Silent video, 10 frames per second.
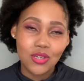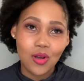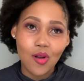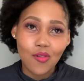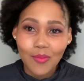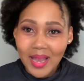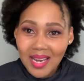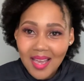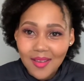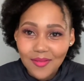of my
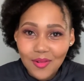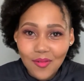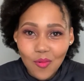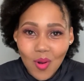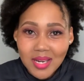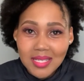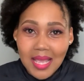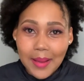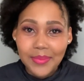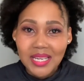life, of what is
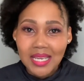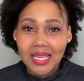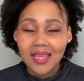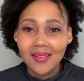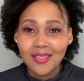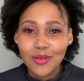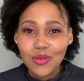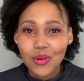happening, you know,